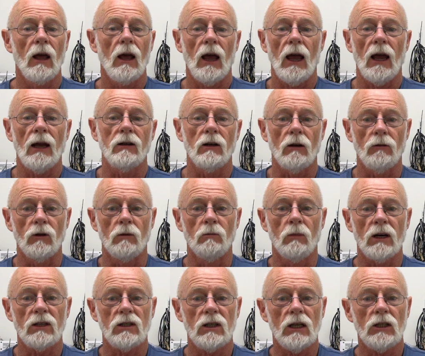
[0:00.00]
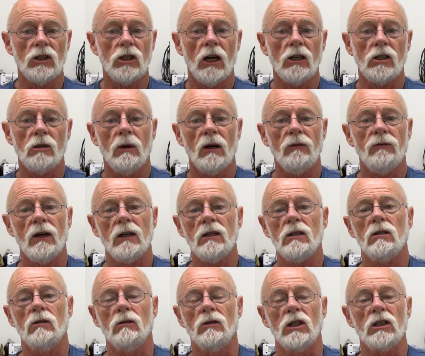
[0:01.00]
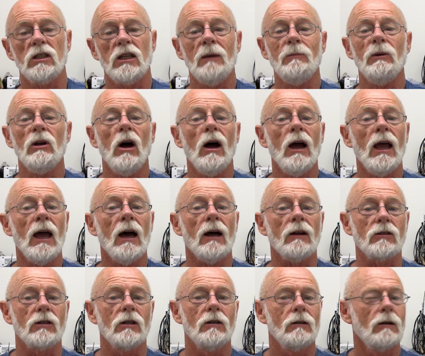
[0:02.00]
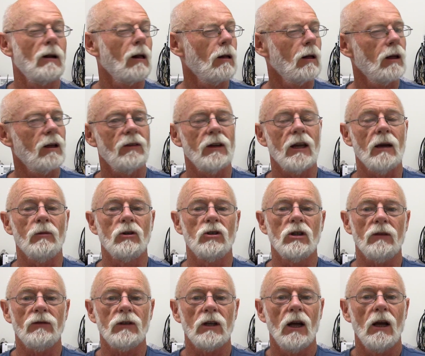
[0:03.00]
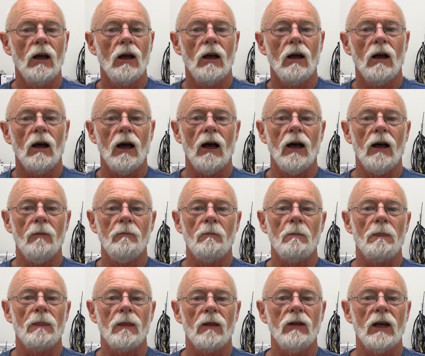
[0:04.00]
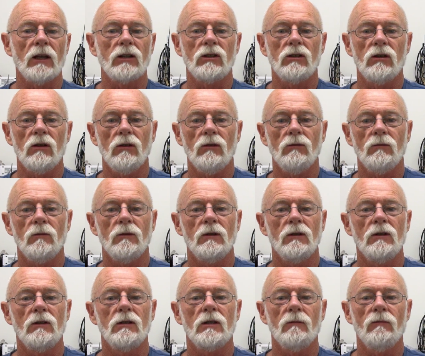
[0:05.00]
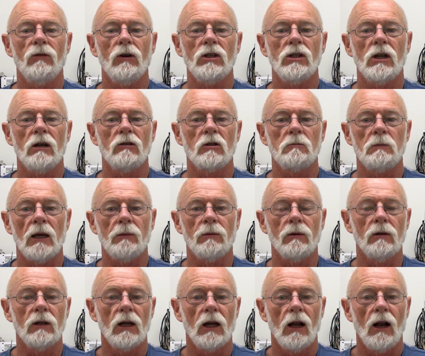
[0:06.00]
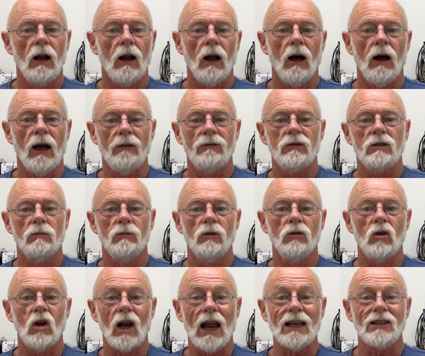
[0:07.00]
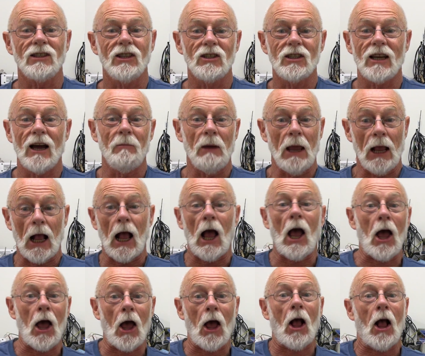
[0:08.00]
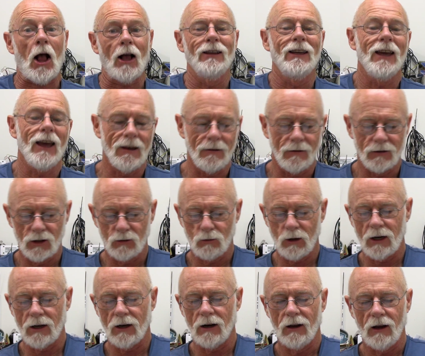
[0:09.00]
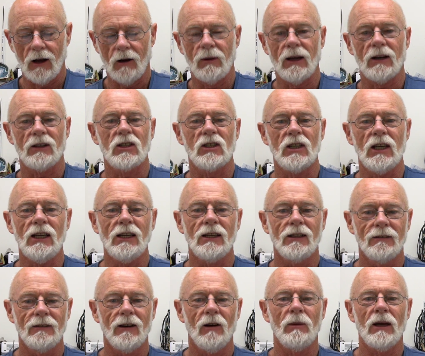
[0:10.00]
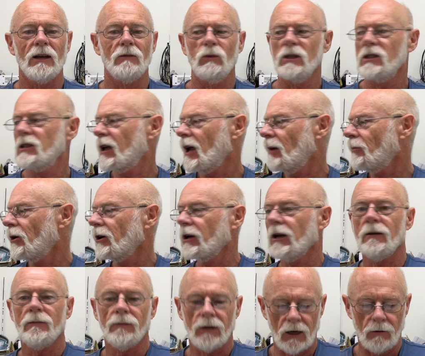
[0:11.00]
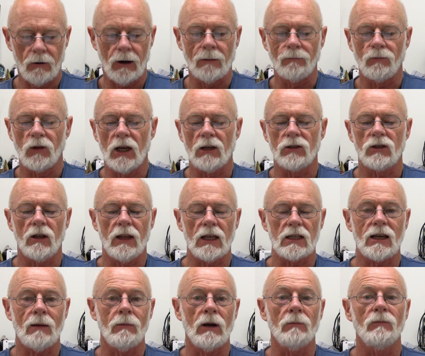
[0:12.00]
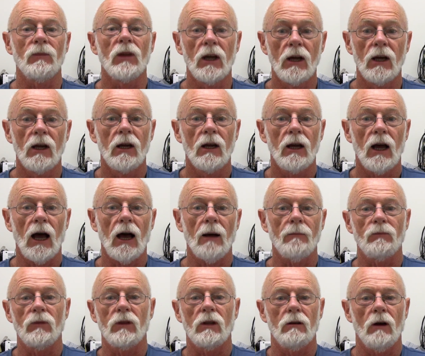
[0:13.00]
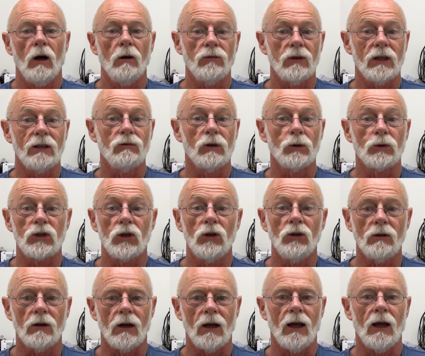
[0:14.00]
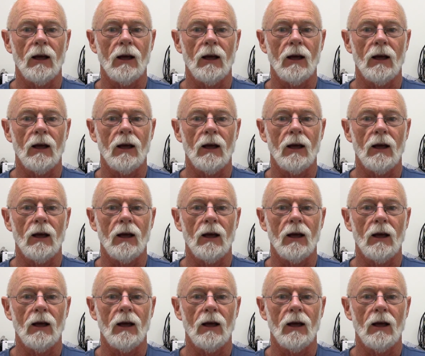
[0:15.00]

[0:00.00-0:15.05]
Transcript: And you might see a change on my face soon. Just keep an eye out if you get my drift. Thanks to some very generous people, I have some new glasses coming. Yeah, just wait, I'll be able to see. Where's the camera again? Anyway, yeah, so that's coming up hopefully real soon.